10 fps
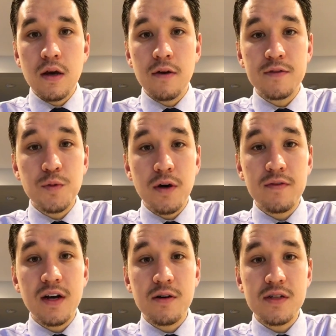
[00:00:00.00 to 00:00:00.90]
of
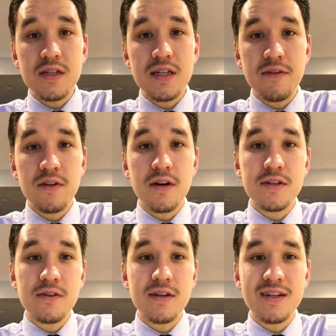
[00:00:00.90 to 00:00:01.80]

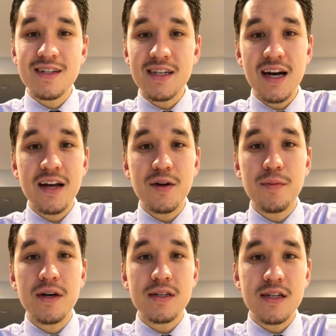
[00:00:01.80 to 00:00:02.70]
$12,700 is not your
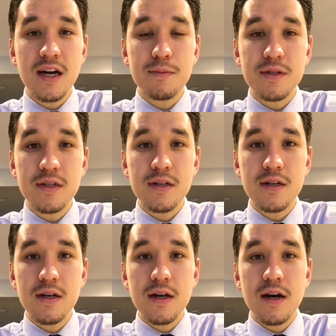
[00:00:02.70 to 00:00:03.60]
best option.
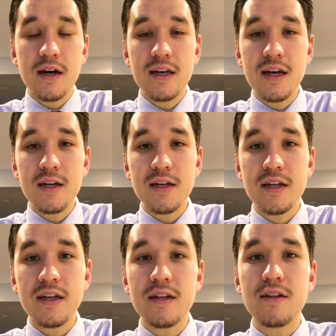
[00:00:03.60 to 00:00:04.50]
Again, you
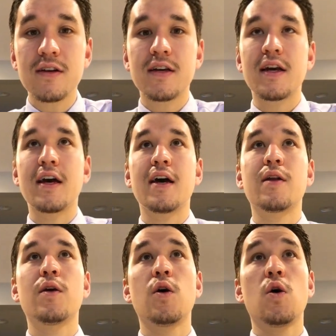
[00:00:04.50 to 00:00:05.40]
need to look
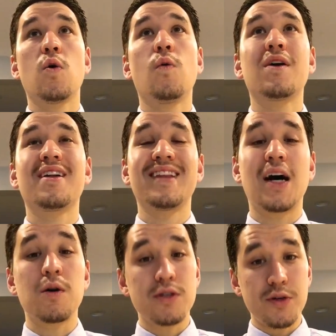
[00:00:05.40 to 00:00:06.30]
at what
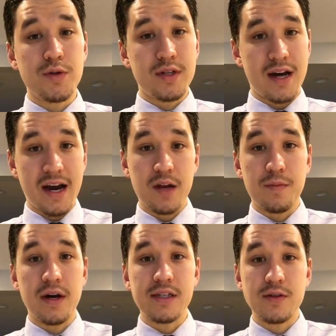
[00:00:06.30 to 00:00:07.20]
allows you to
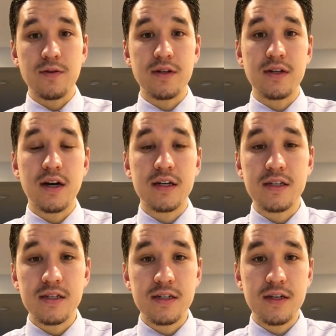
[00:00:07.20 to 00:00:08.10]
itemize your
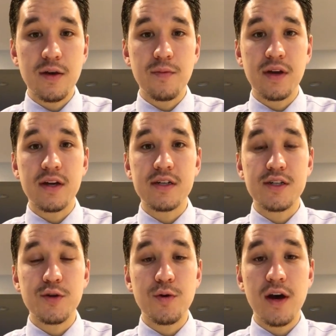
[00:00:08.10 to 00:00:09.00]
deductions. And
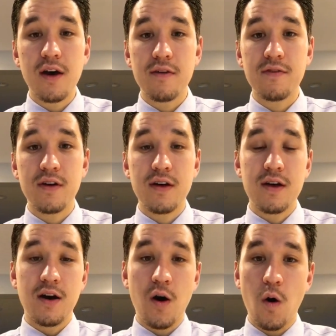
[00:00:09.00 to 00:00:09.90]
because you have
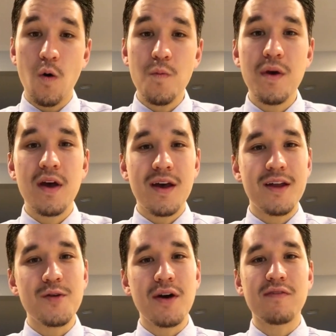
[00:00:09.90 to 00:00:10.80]
a home
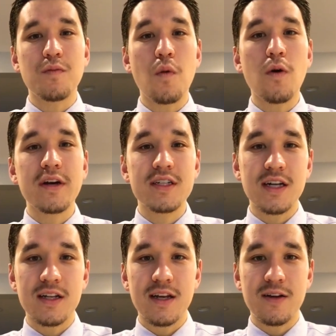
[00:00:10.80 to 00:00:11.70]
and you have a mortgage
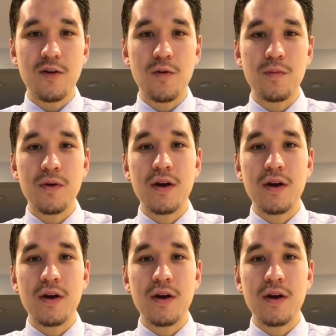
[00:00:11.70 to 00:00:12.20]
on that home,